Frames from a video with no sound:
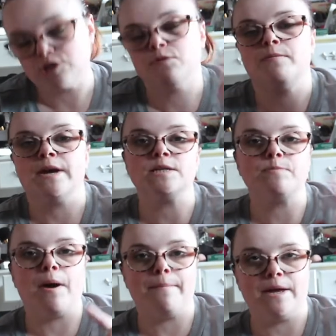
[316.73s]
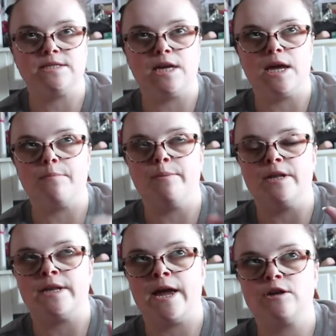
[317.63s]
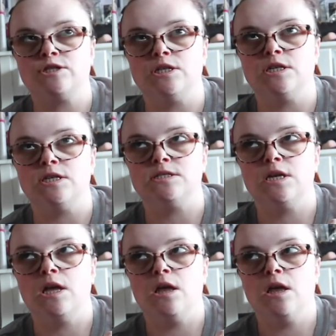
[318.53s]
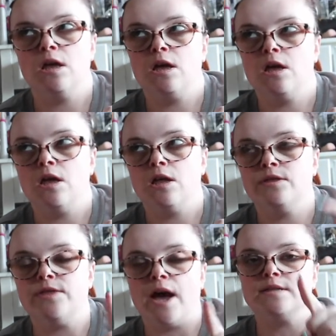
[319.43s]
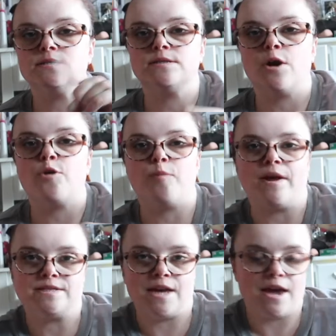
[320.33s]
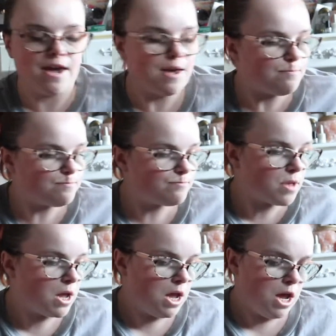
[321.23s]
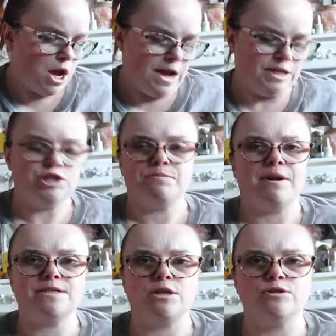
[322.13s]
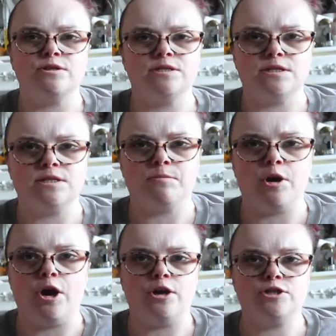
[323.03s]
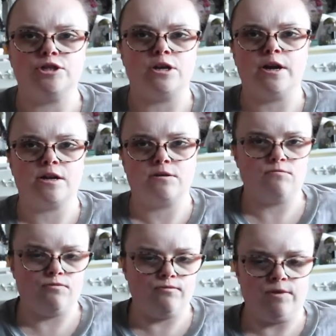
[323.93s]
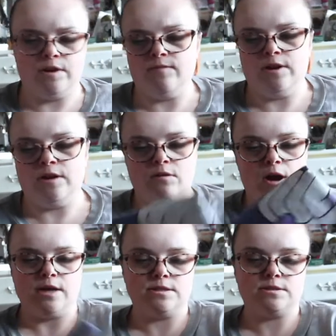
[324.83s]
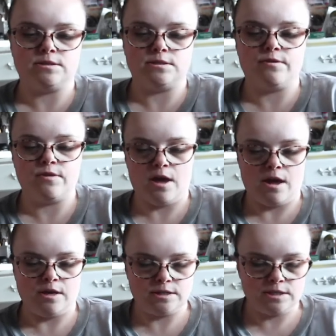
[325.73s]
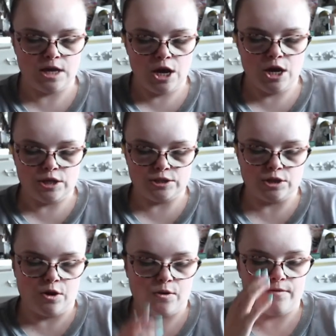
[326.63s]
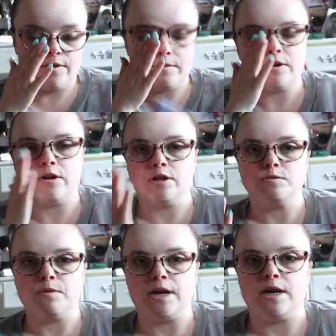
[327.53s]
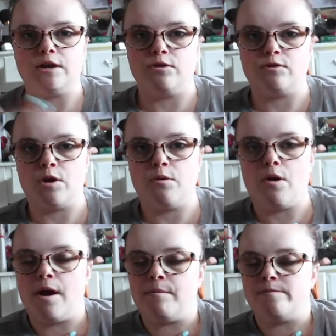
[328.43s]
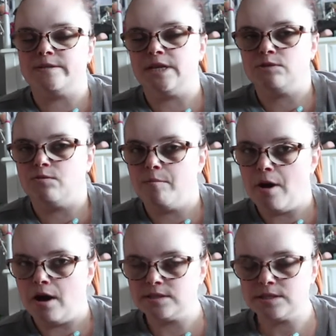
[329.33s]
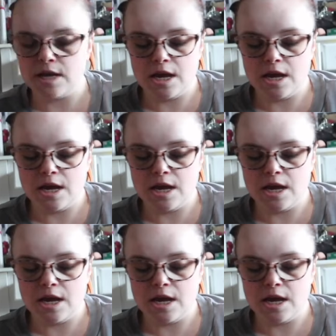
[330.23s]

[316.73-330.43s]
Makes by Betty, but now she's That's So Betty. And she makes loads of Disney merch, like really, really nice things. So if anyone knows me, you know I'm obsessed with Buzz.